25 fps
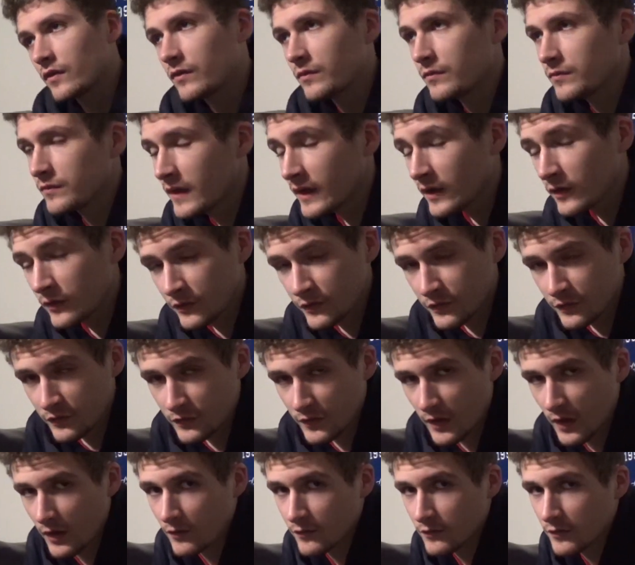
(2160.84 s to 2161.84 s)
Nicholas's
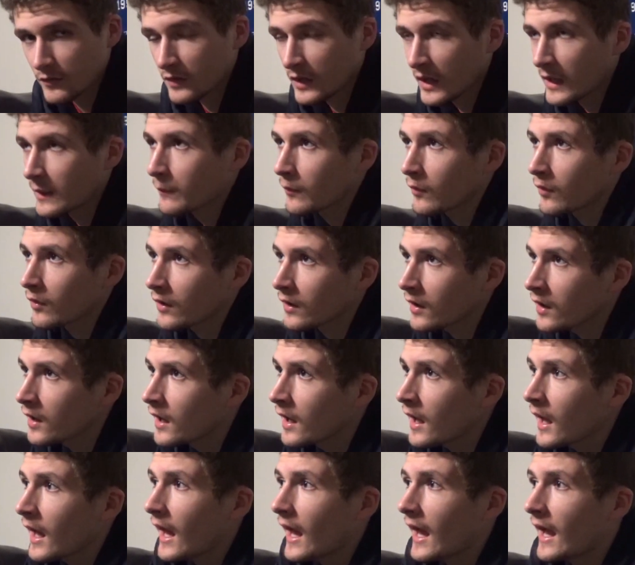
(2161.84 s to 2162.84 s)
character a lot more,
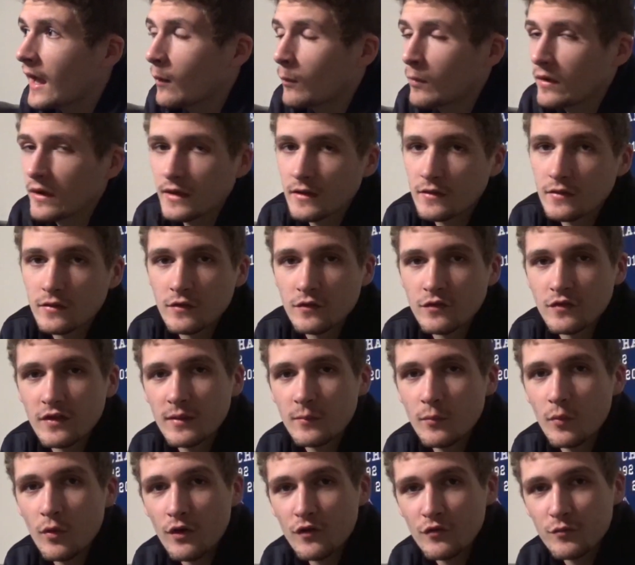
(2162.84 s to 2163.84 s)
and we get to see
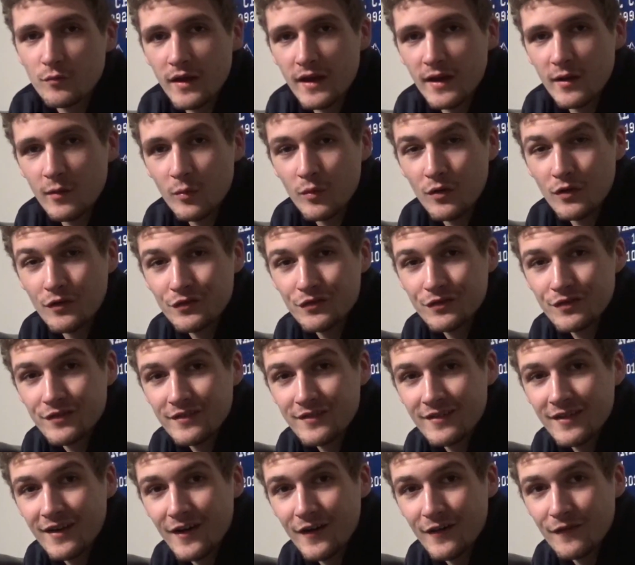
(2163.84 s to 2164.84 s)
more of Beowulf,
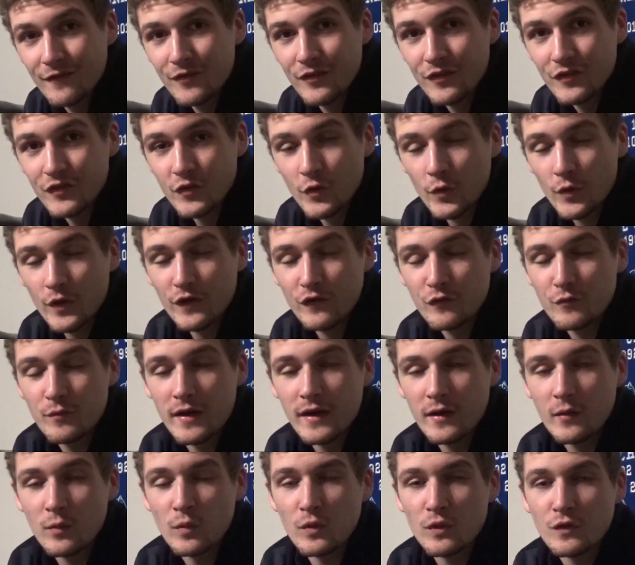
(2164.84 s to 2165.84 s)
of the story of
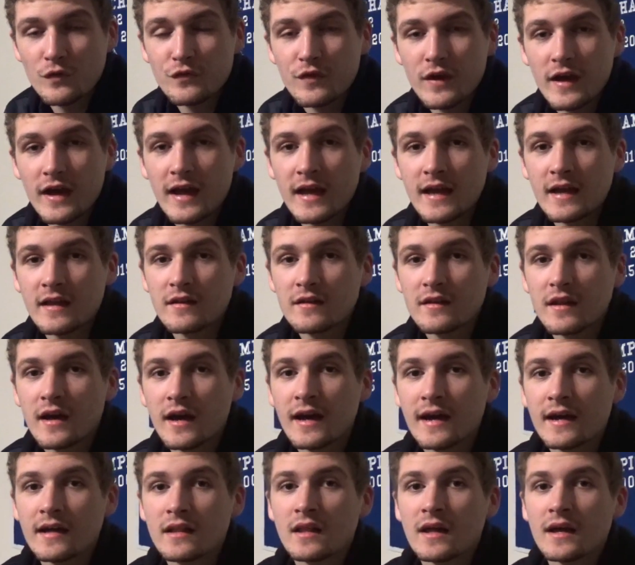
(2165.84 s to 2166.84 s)
Beowulf. And
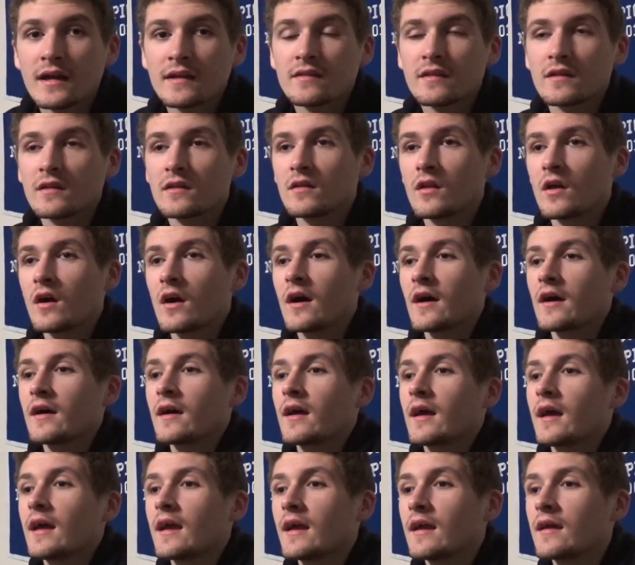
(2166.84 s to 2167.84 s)
I liked it a lot,
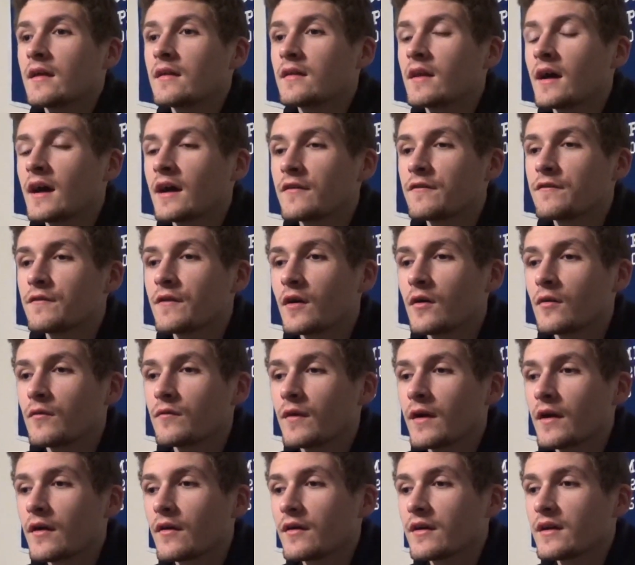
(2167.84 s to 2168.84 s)
and I felt
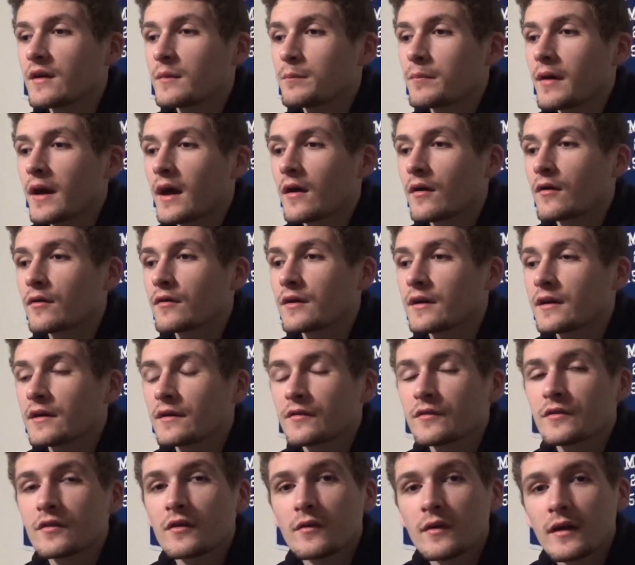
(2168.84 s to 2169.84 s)
very empowering.
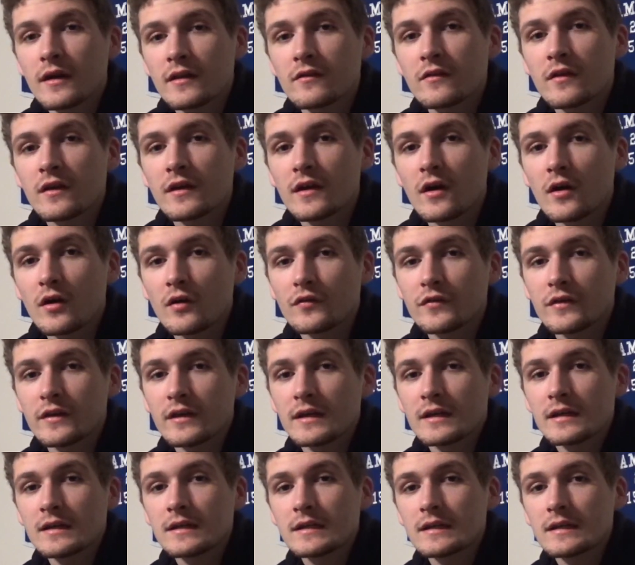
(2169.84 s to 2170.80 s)
So that's Hialti.